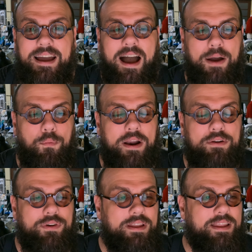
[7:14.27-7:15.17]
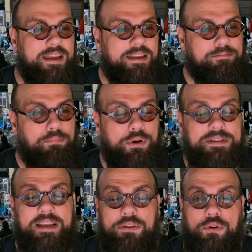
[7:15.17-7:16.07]
I want to really put
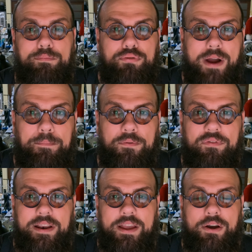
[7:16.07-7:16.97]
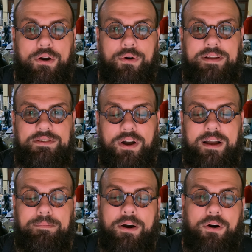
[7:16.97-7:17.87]
together a proper video and
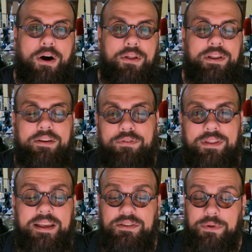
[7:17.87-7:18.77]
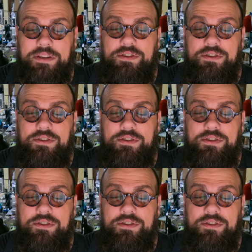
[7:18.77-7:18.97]
talk about all the different things we